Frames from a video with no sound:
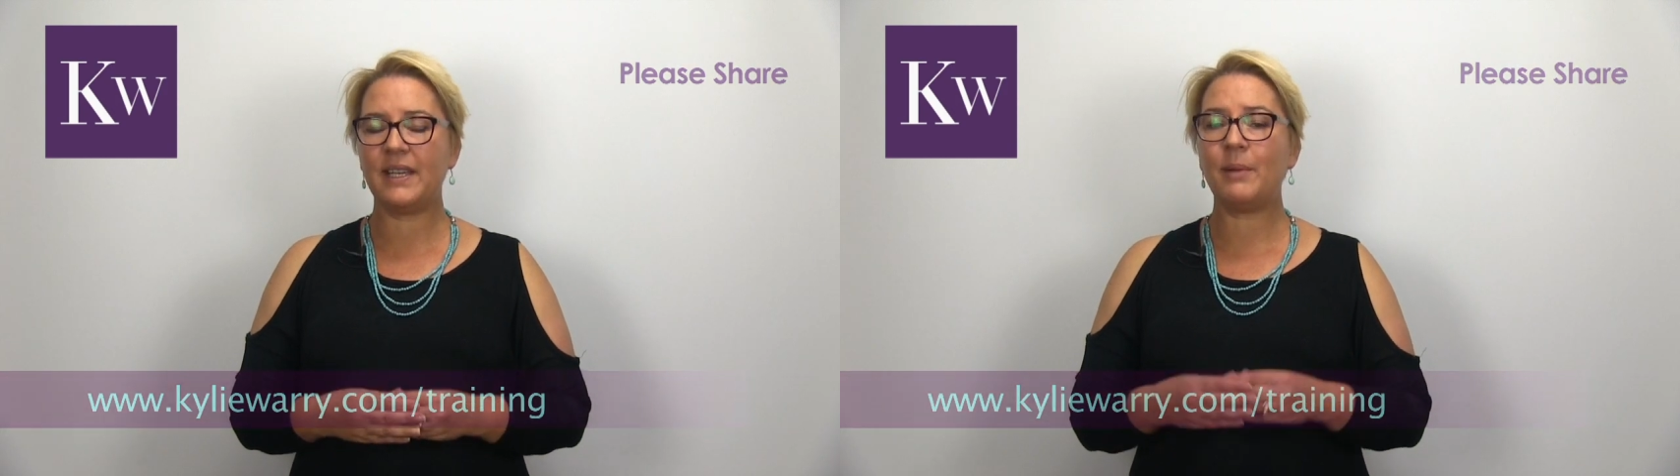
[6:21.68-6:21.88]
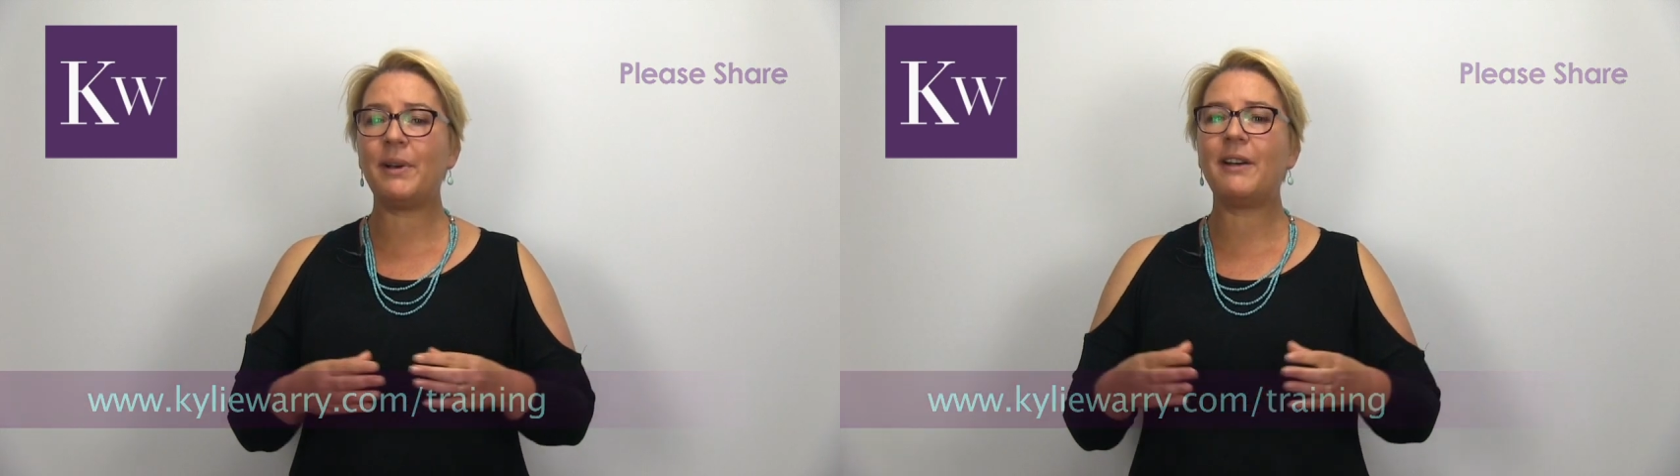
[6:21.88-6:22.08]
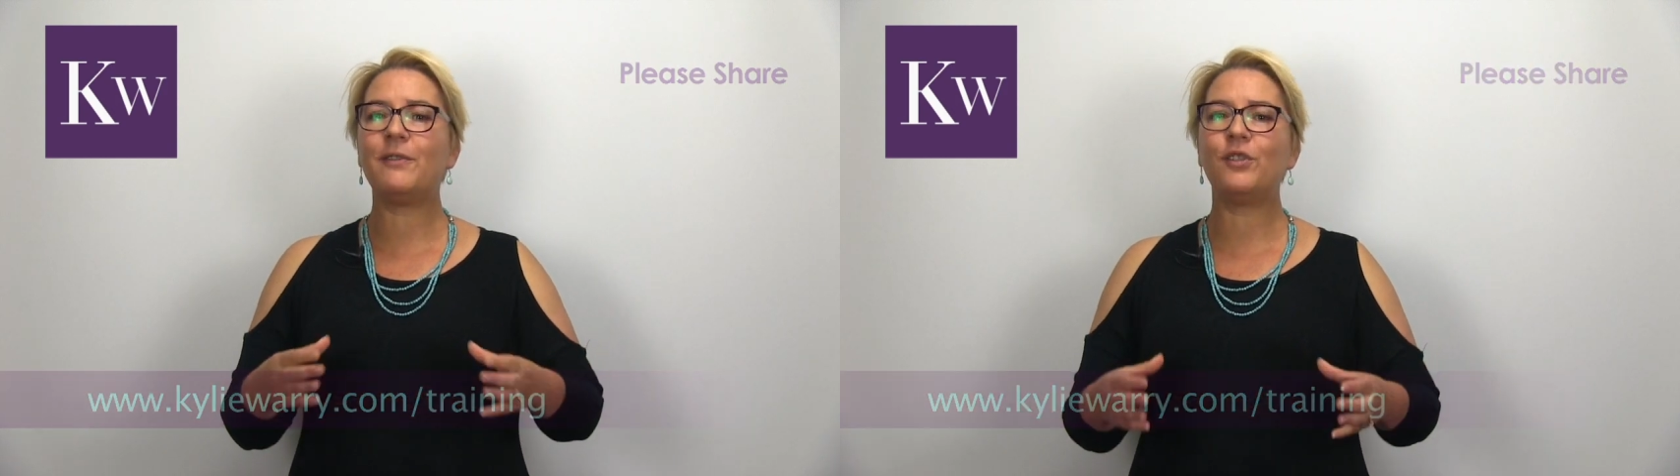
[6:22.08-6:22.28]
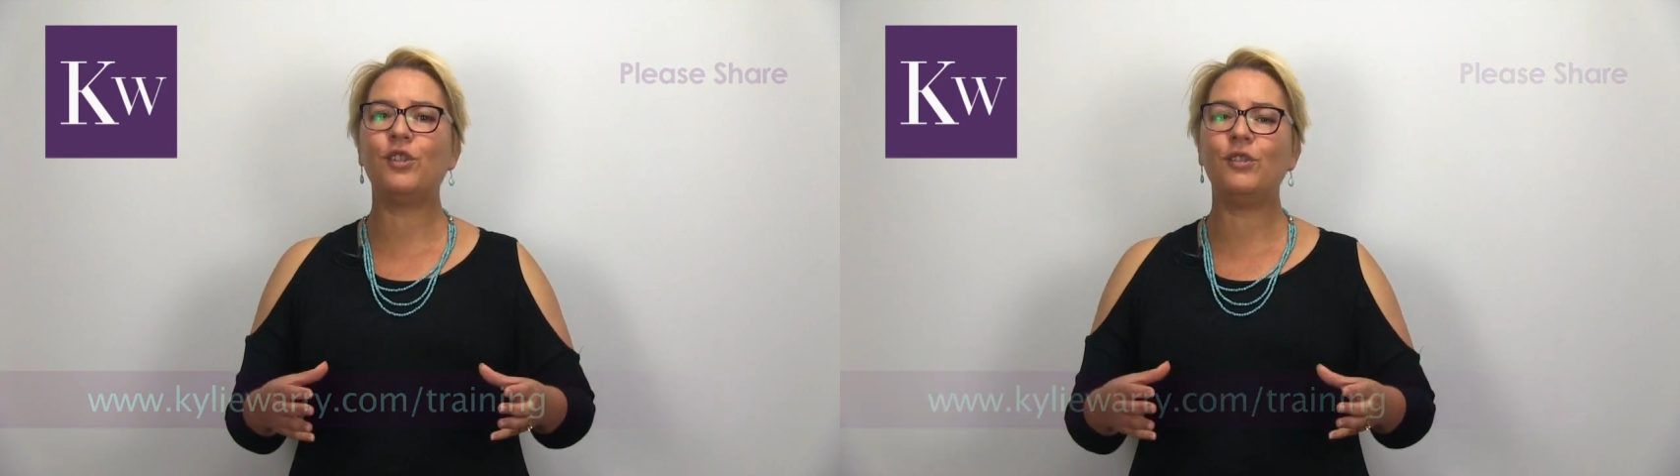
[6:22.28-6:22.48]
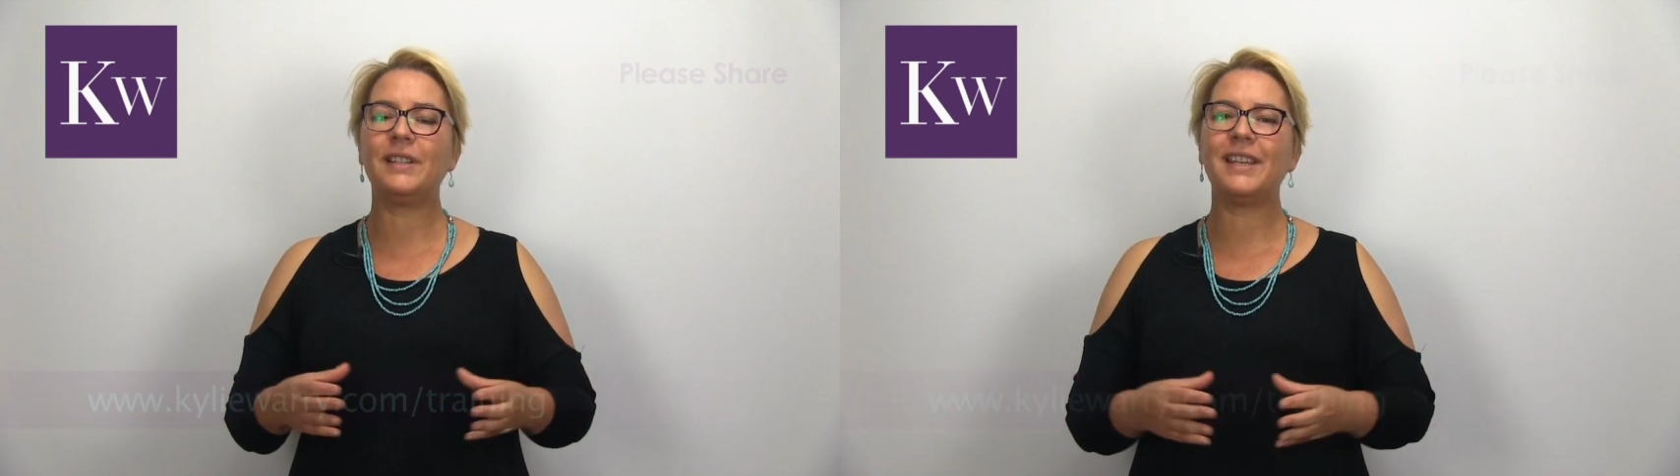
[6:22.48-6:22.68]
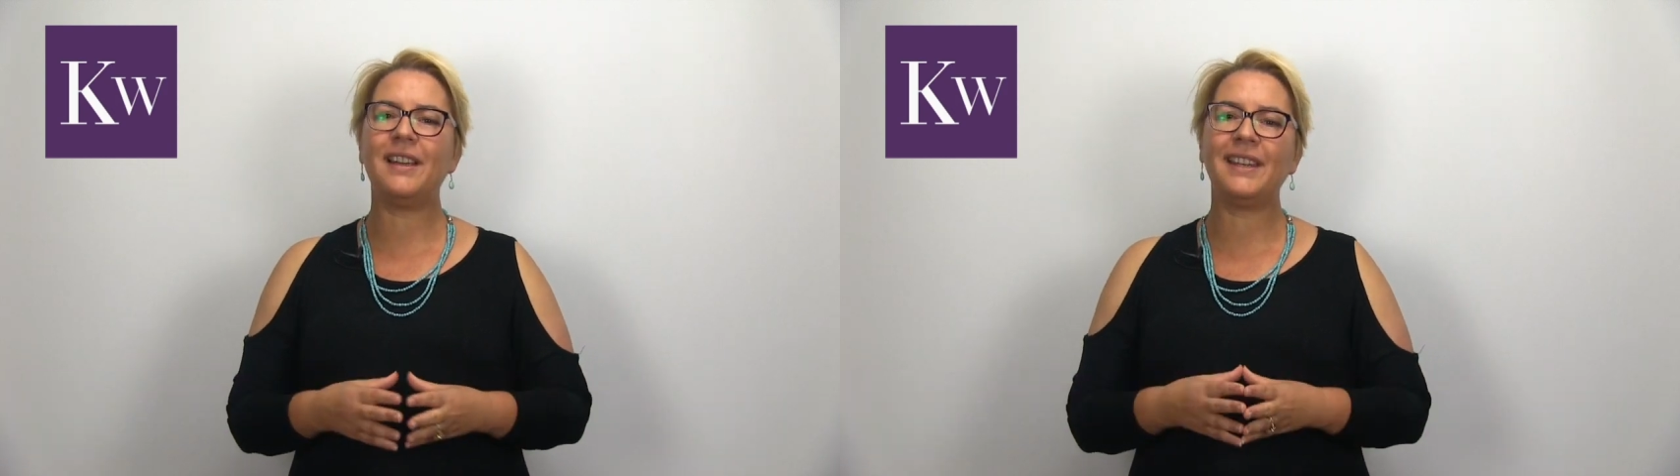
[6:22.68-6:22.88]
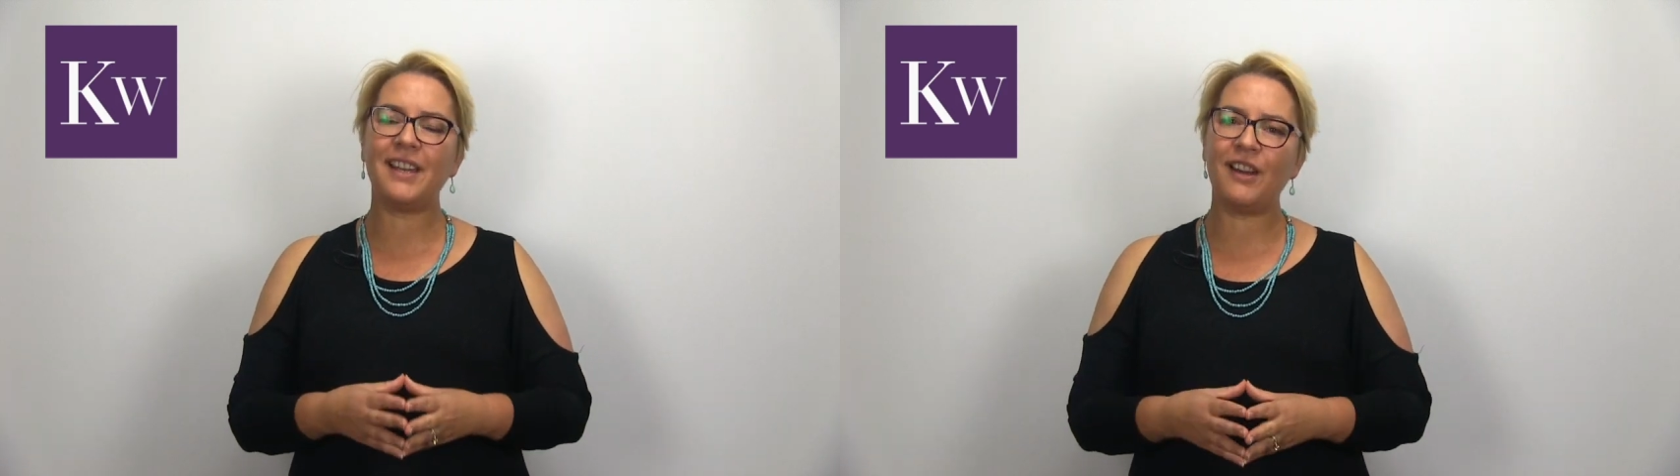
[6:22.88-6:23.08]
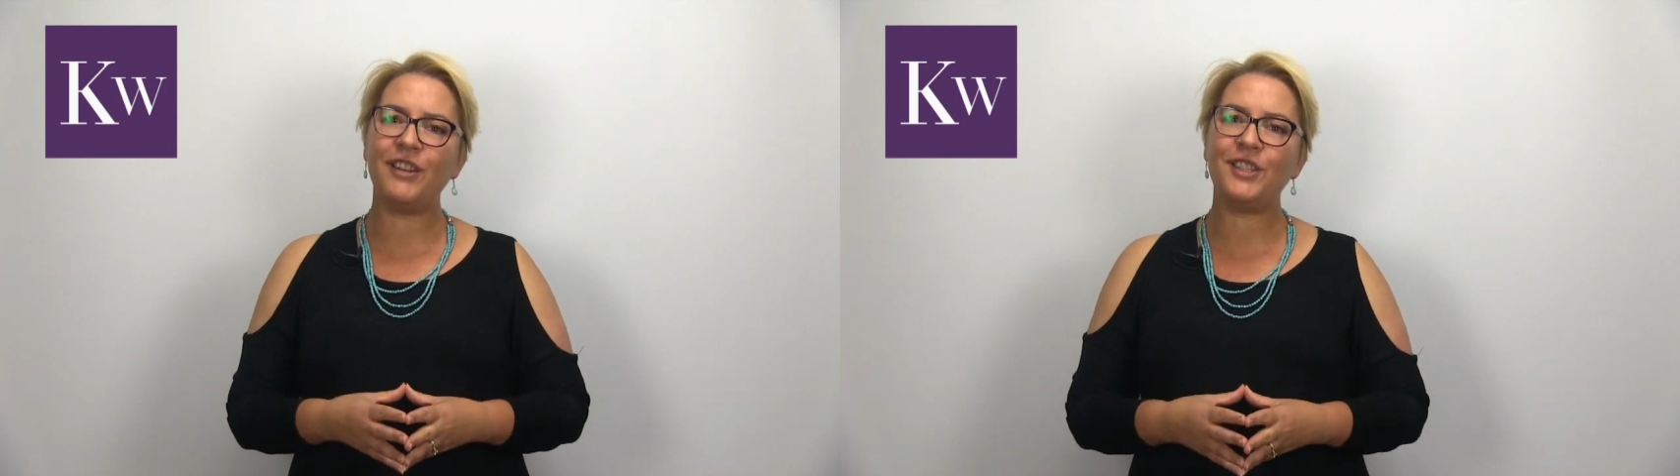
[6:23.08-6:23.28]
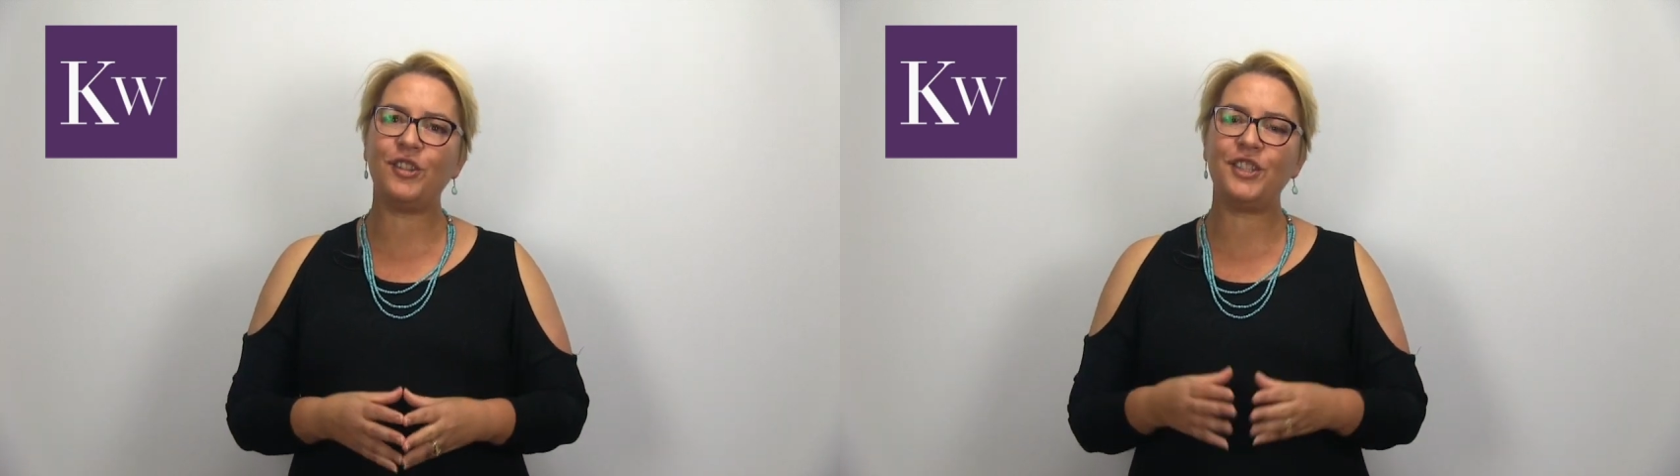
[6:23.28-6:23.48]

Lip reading: Above all, can I encourage you,